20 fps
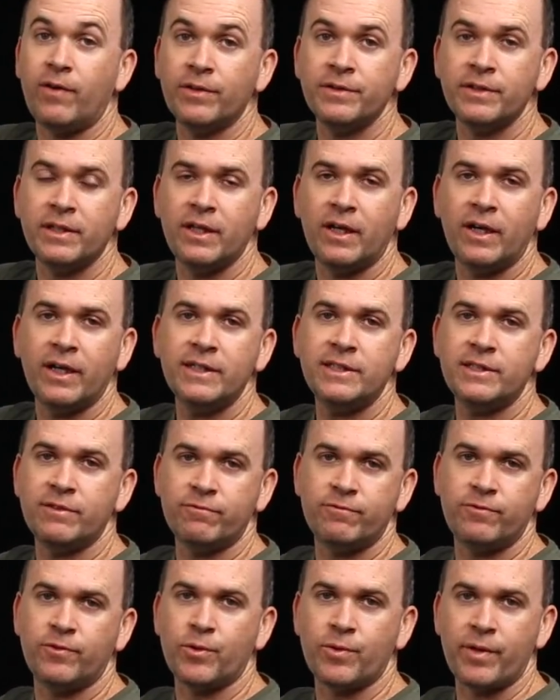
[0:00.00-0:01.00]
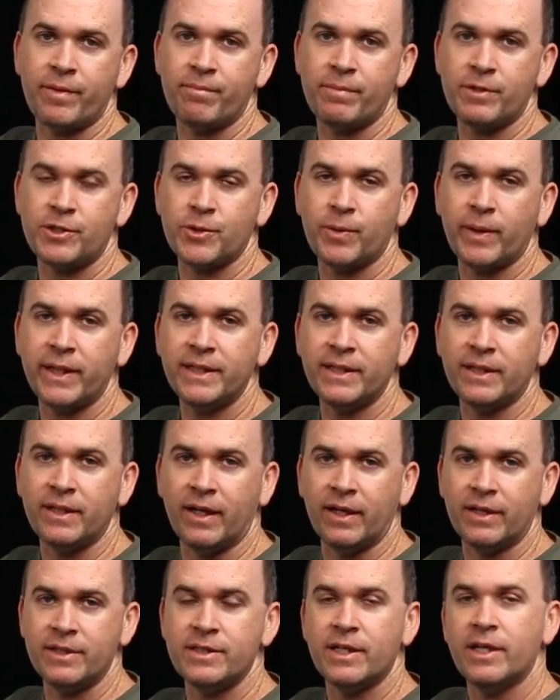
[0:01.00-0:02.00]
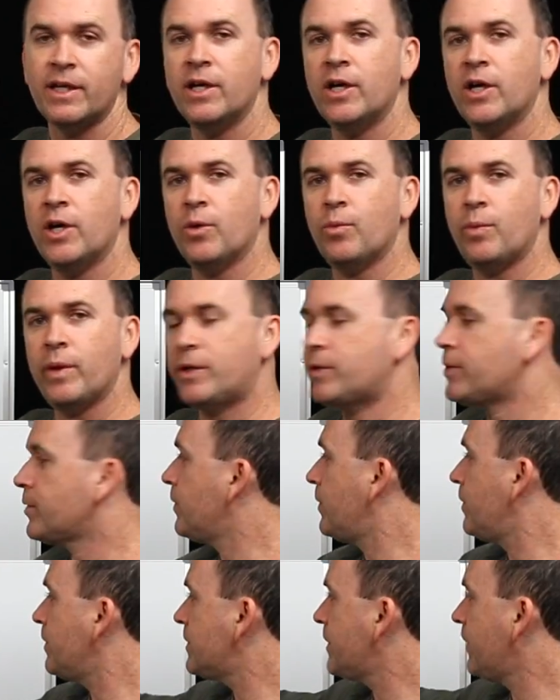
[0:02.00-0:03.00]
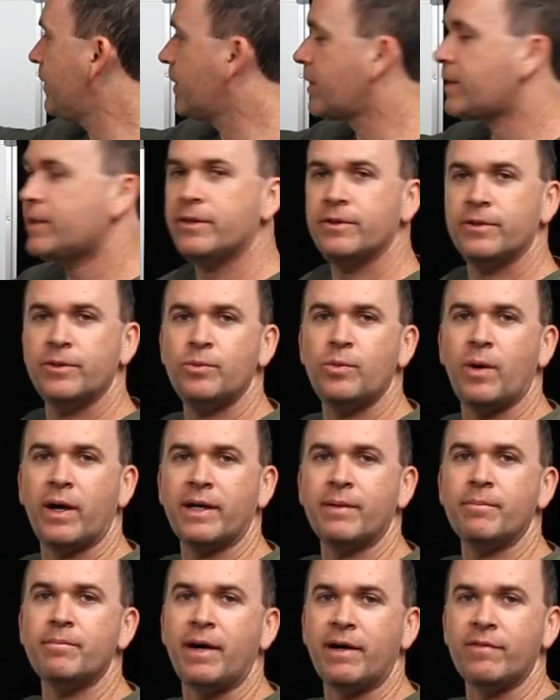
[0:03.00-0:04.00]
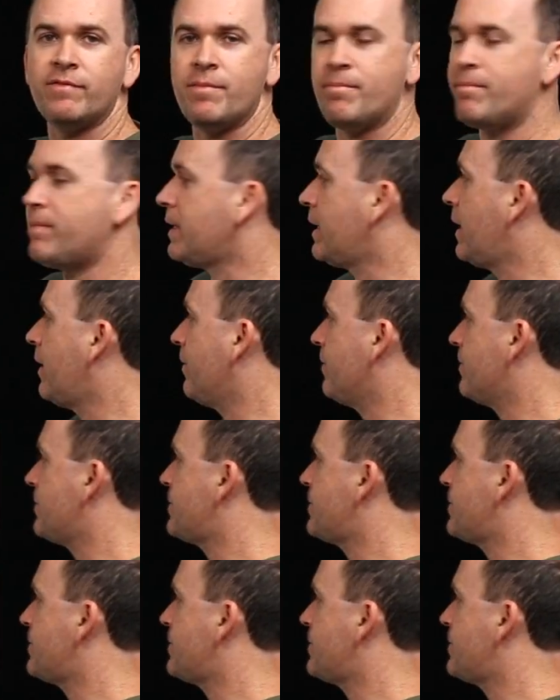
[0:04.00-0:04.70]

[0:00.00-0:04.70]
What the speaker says: on the lines and 4 in between the lines. We could also include one above and below,